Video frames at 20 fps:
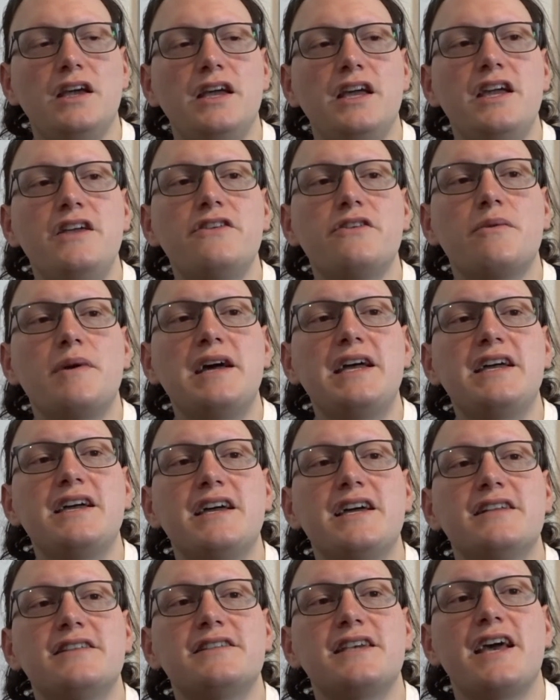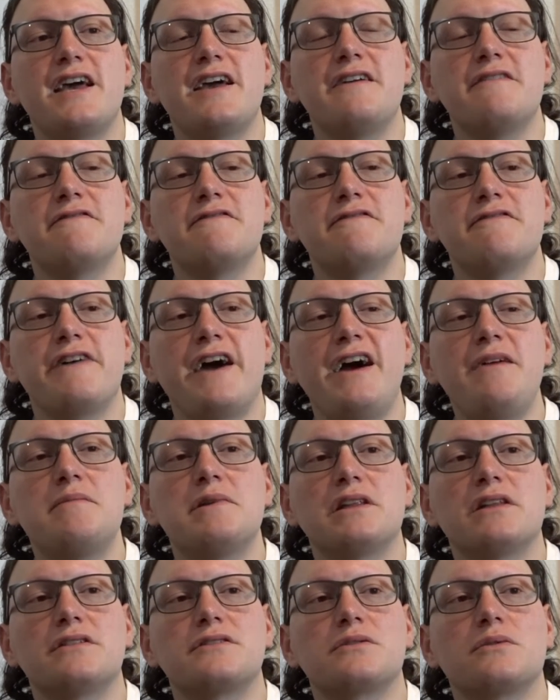Either way, it's a
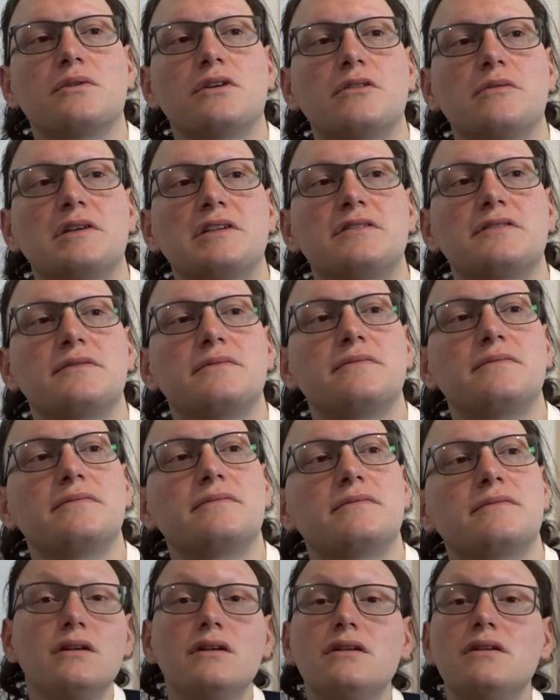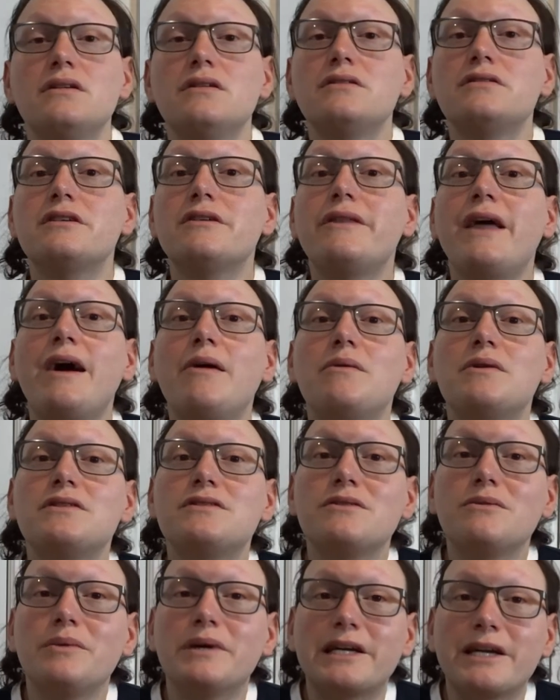fabulous ornament. So that was
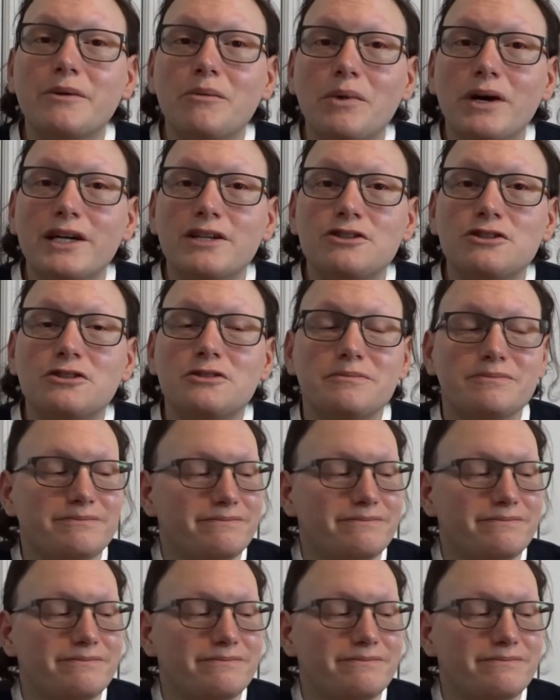the Wicked Witch.